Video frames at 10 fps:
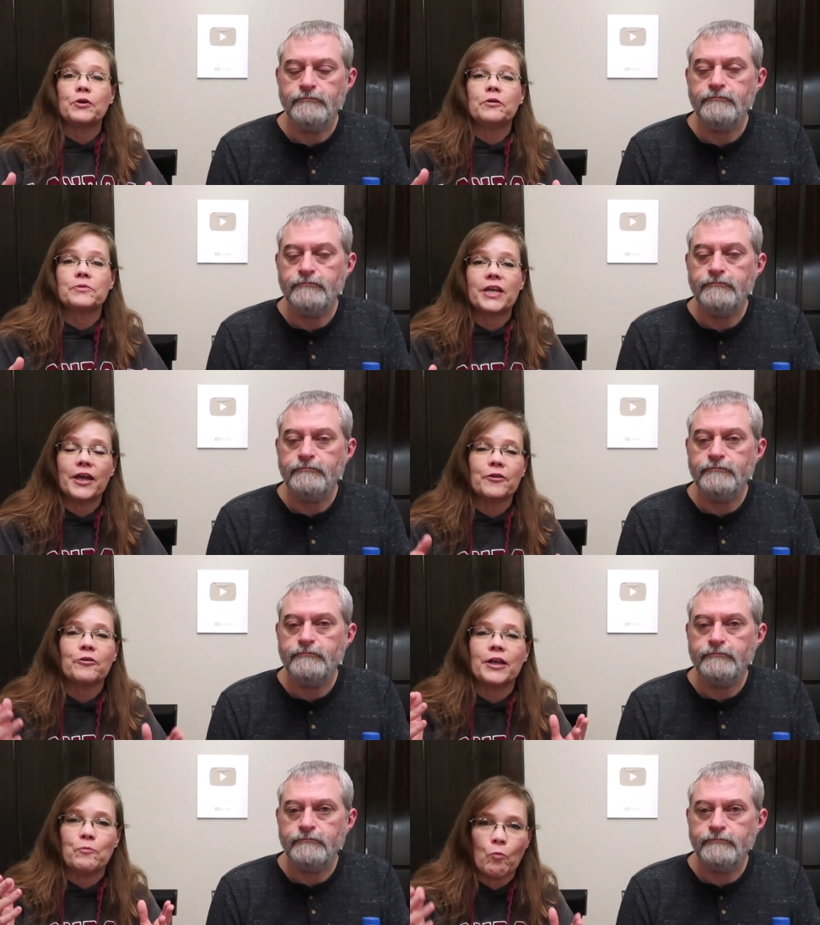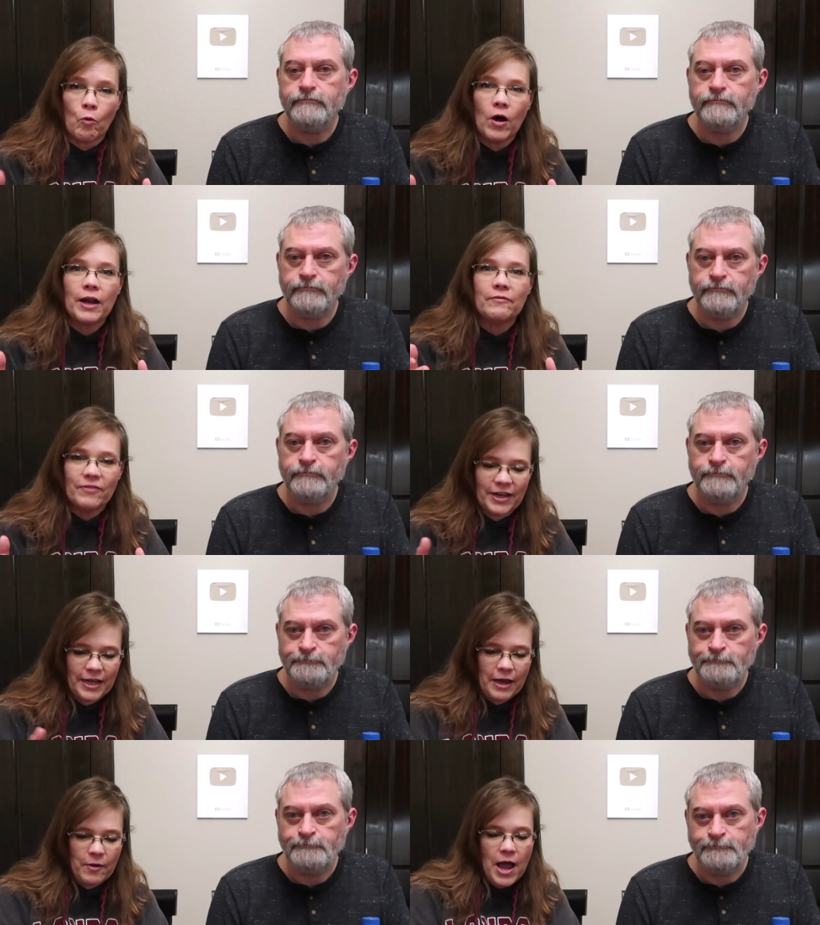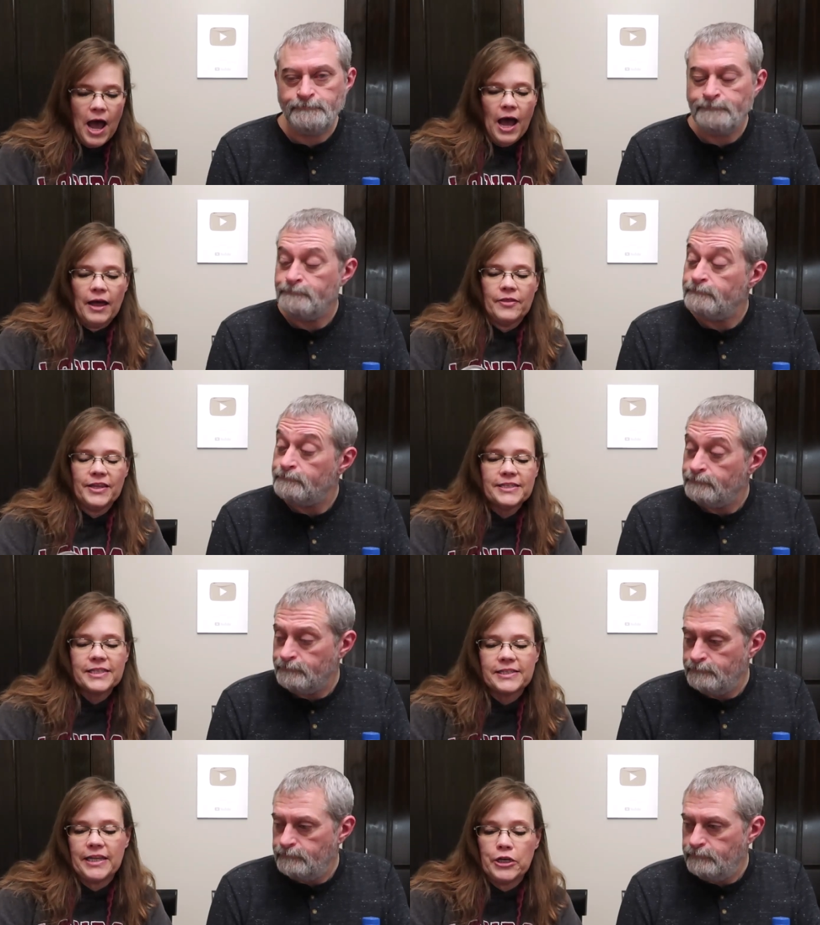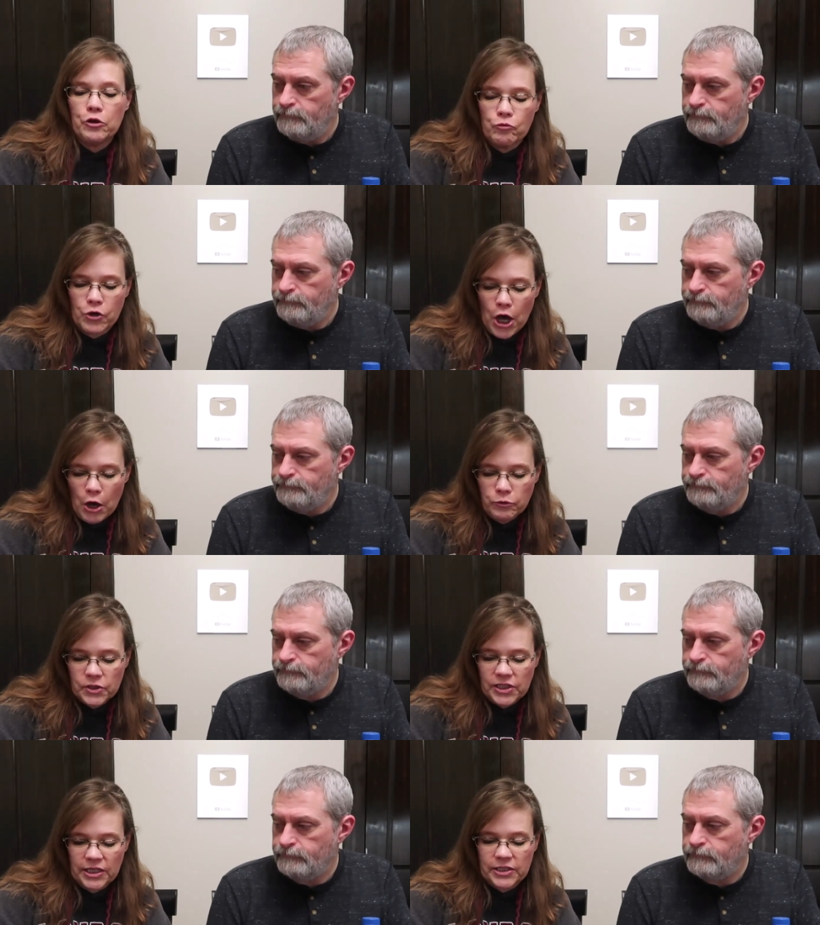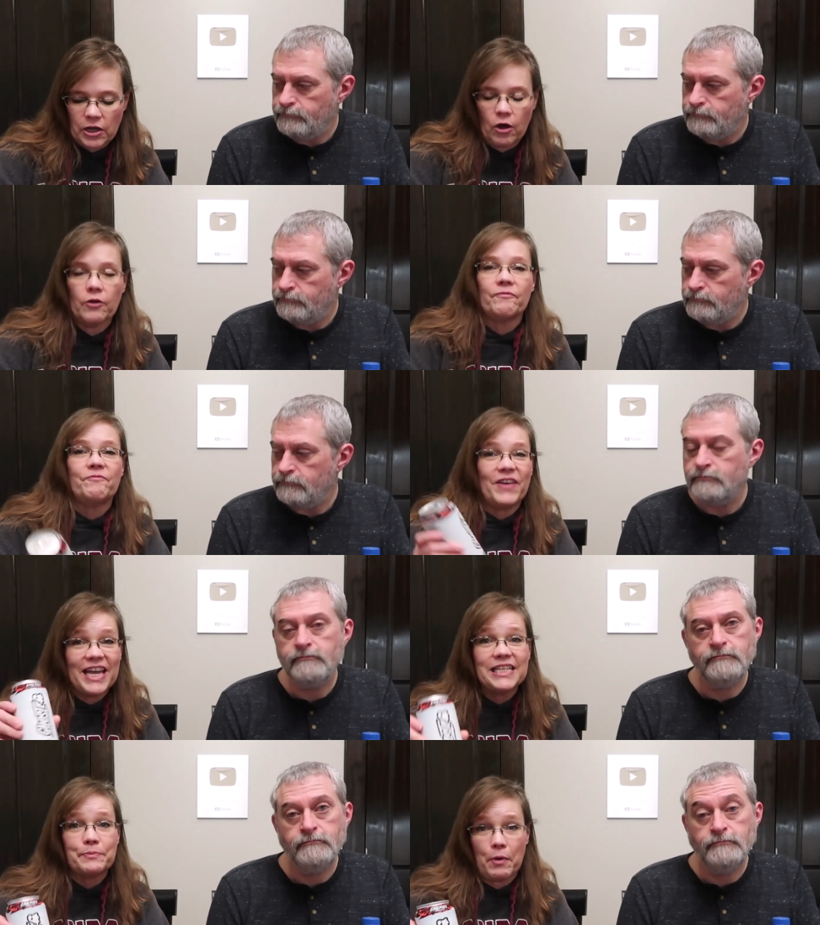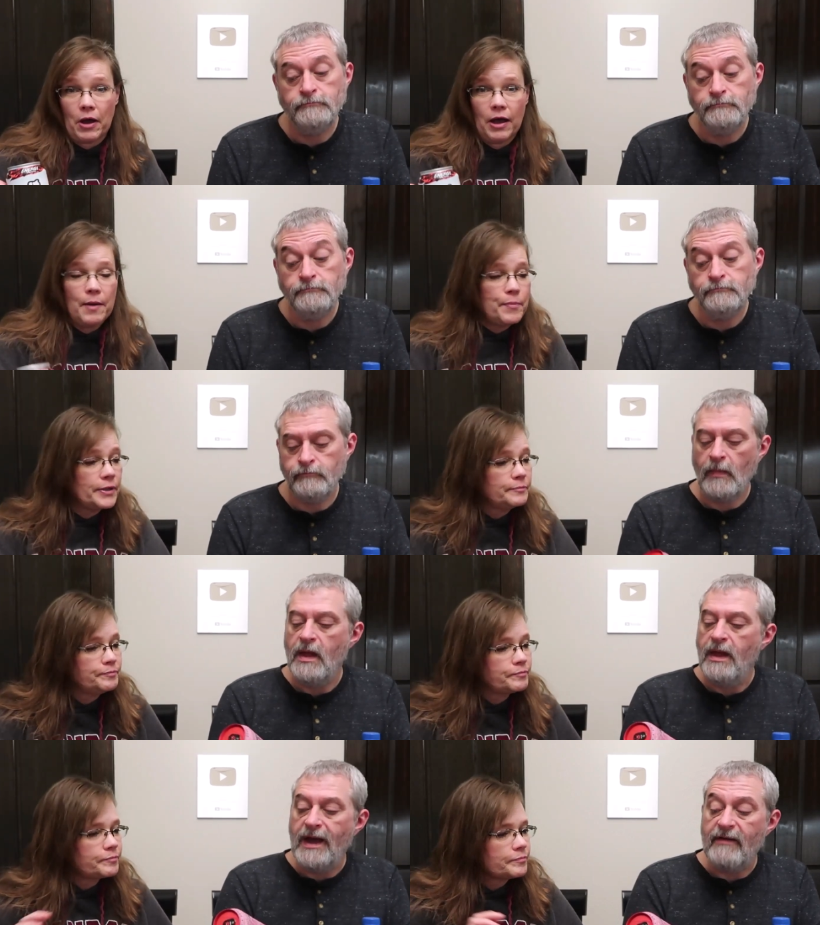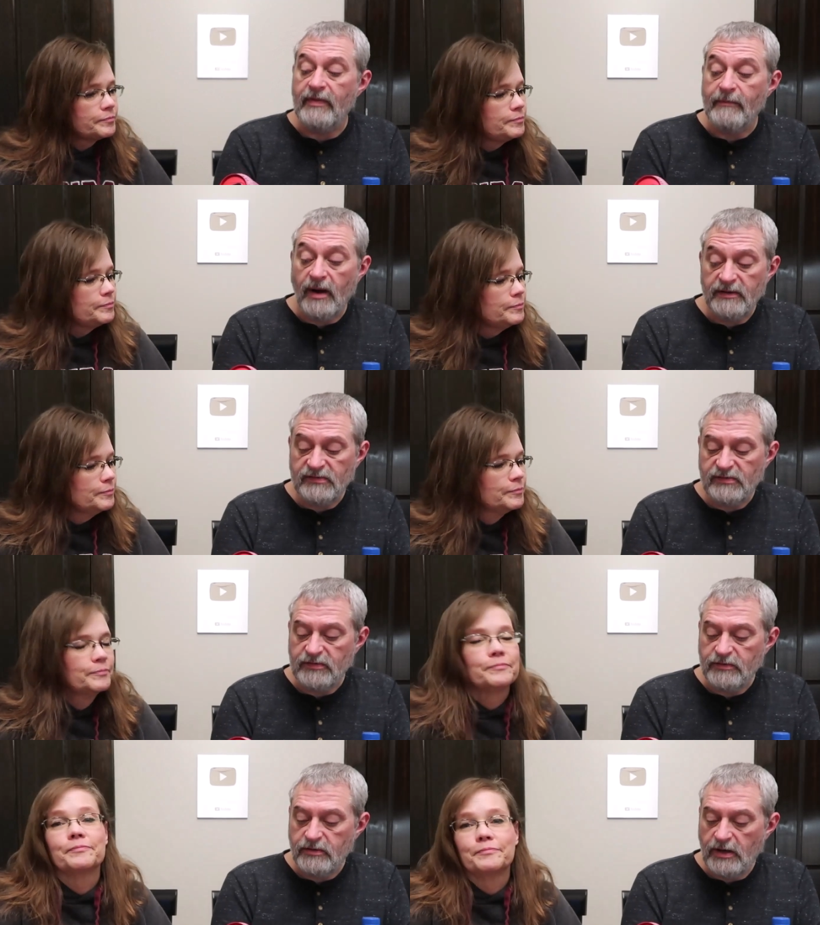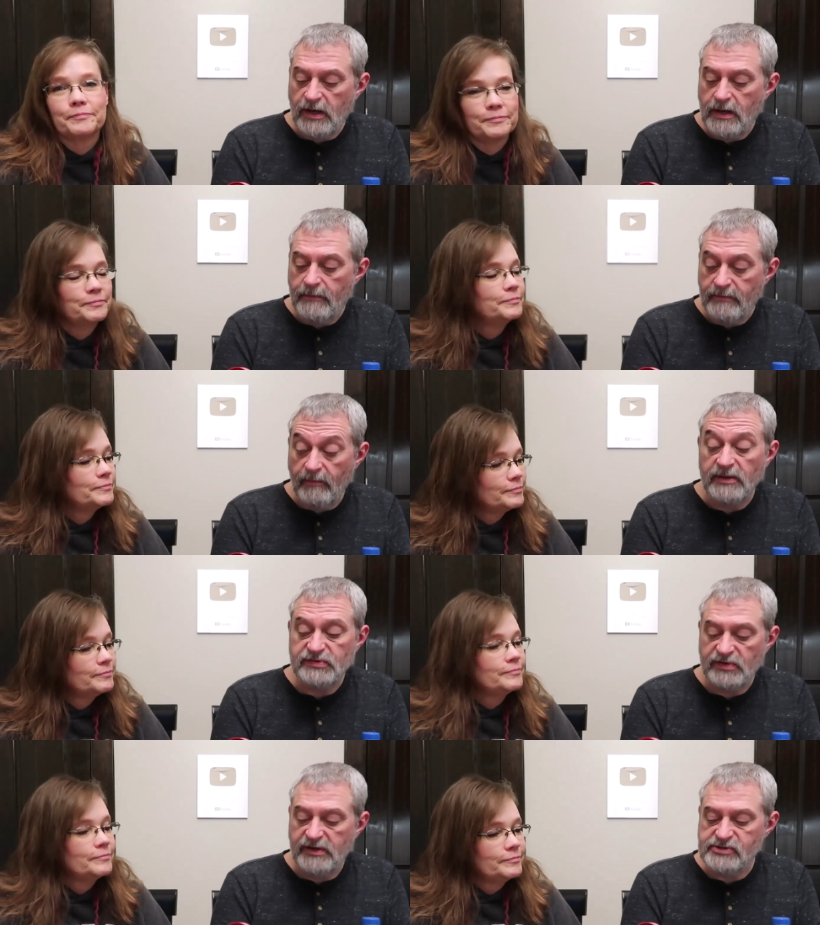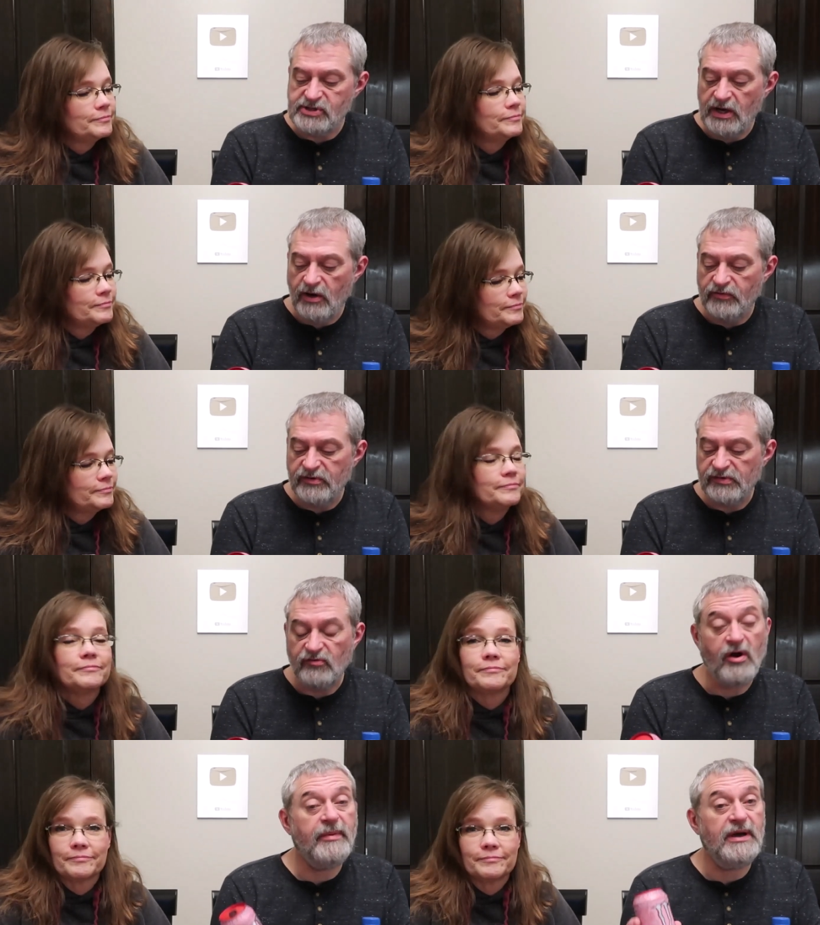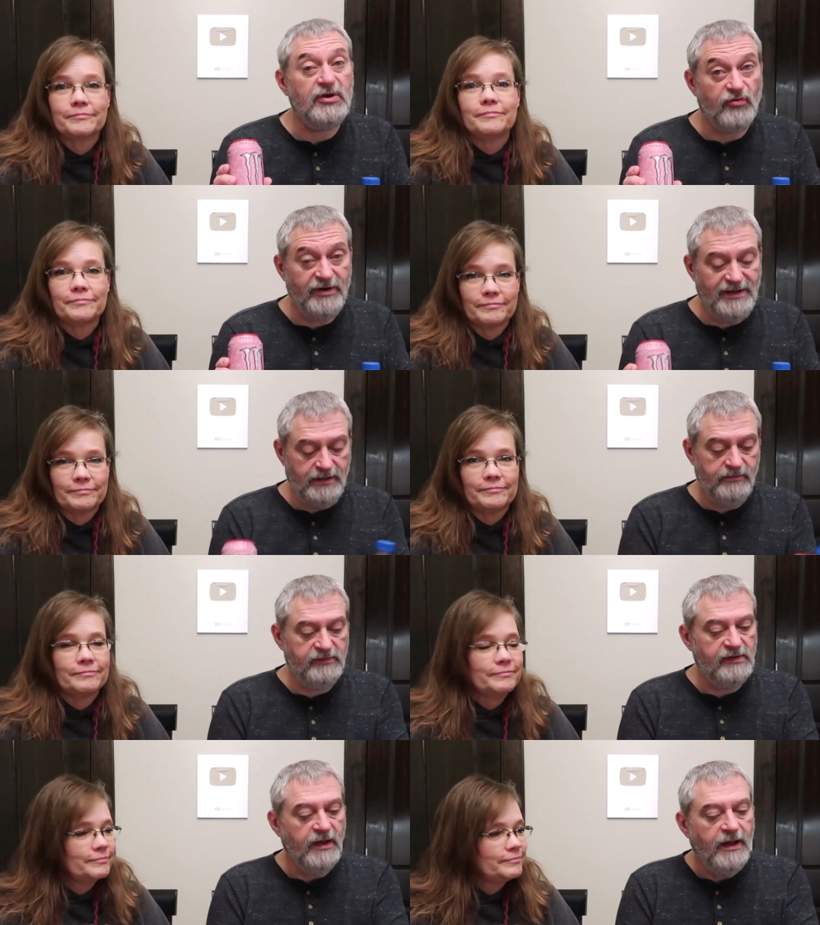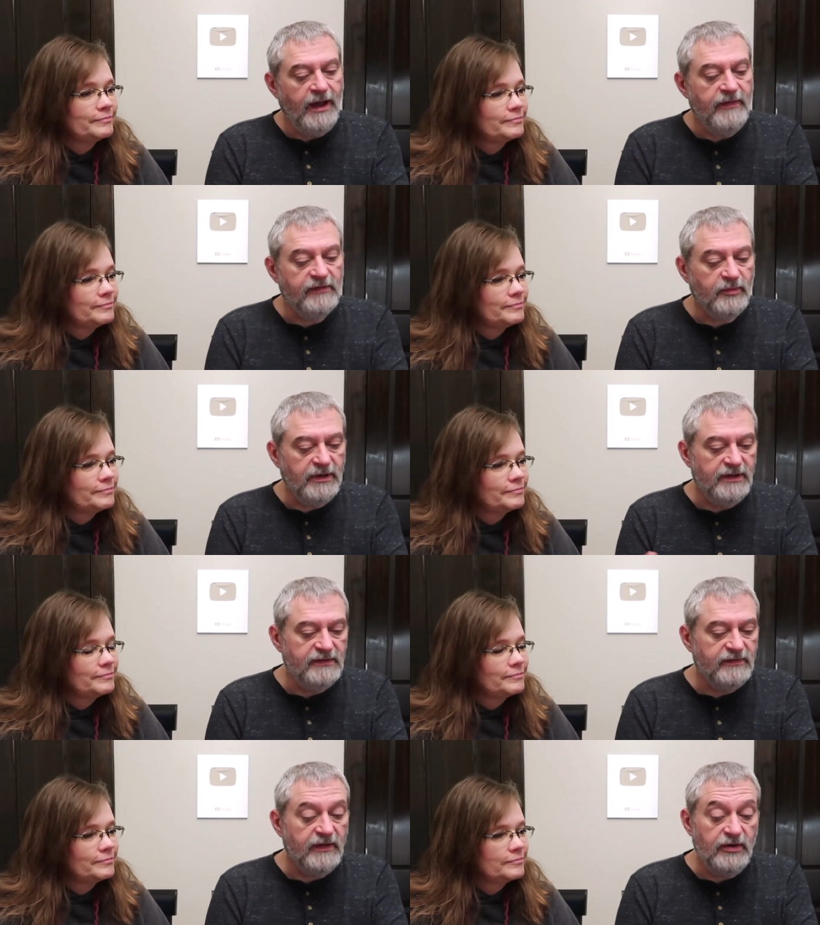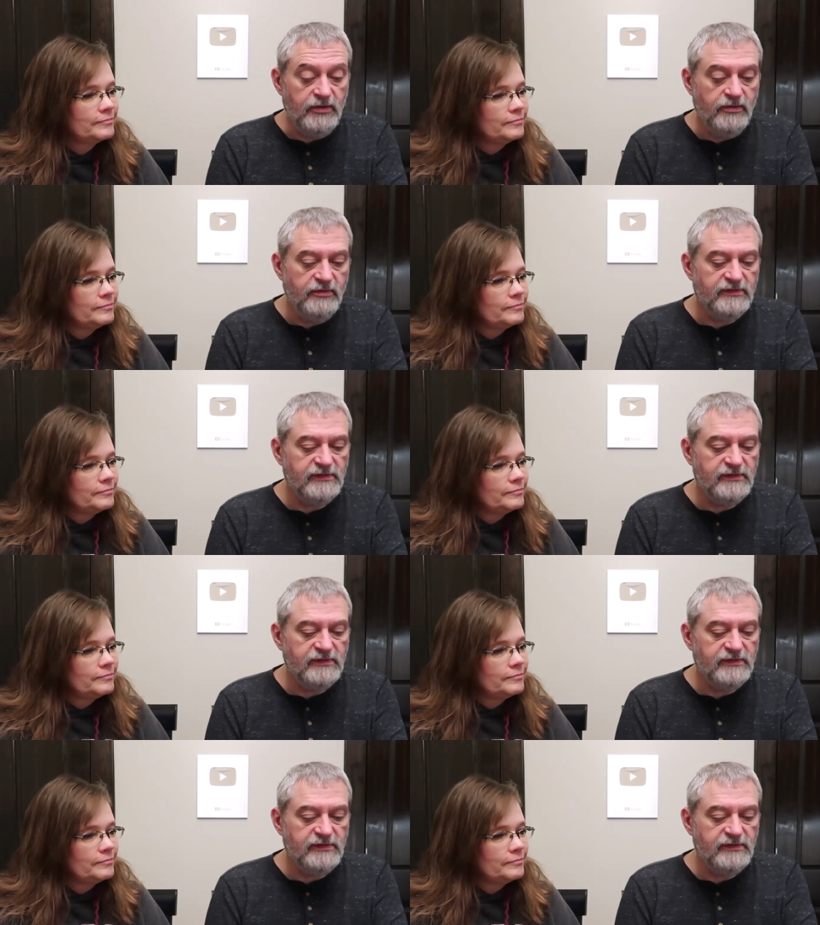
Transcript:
Speaker 1: put them together in one video. Uh, this is the new Ghost. It's called Faze Pop. And
Speaker 2: uh, the Monster, um, Monster Energy Ultra Strawberry Dreams. And this one is the new